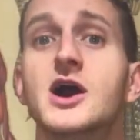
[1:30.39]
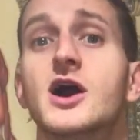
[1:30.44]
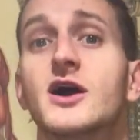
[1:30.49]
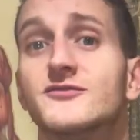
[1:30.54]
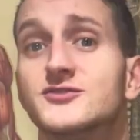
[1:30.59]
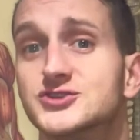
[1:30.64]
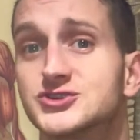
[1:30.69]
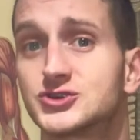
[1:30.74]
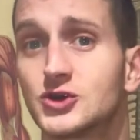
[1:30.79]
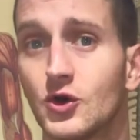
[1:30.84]
of the
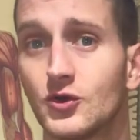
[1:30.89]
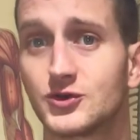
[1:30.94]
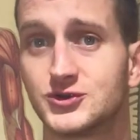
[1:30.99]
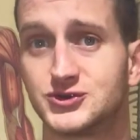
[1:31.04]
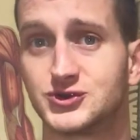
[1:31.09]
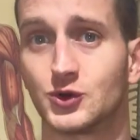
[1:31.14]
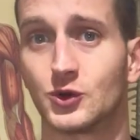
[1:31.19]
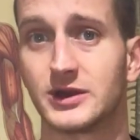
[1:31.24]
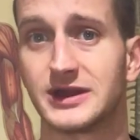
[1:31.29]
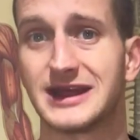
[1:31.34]
shoulder
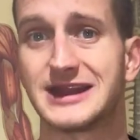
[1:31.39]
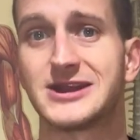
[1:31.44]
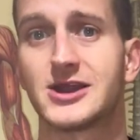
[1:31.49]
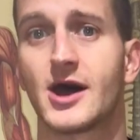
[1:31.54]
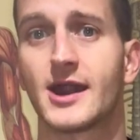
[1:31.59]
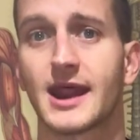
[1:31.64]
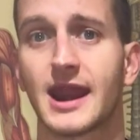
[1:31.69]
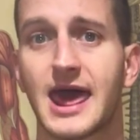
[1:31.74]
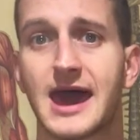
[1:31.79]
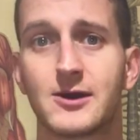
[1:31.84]
joint and not
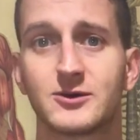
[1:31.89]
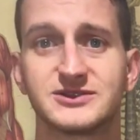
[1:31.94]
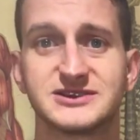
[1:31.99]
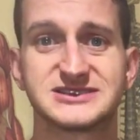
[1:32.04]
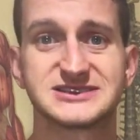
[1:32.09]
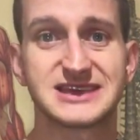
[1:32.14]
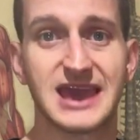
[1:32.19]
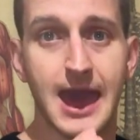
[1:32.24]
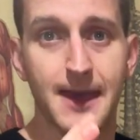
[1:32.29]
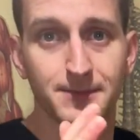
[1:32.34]
allowing the
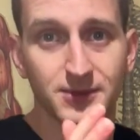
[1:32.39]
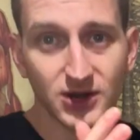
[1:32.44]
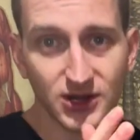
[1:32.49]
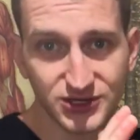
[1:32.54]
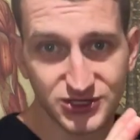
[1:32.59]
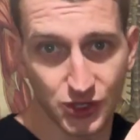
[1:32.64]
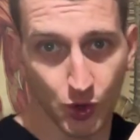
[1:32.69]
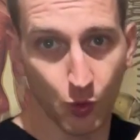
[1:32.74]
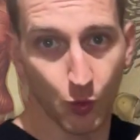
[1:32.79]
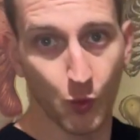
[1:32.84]
scapula
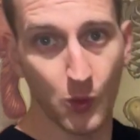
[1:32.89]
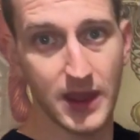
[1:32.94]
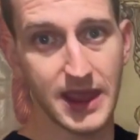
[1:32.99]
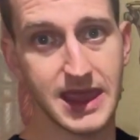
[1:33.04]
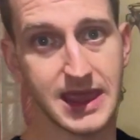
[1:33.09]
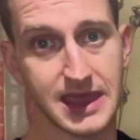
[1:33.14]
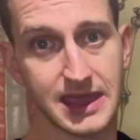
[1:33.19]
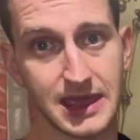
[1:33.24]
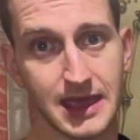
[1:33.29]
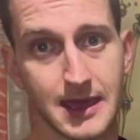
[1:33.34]
to
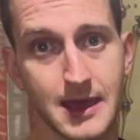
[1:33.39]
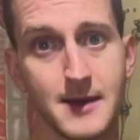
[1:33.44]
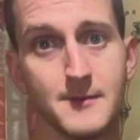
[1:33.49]
wing,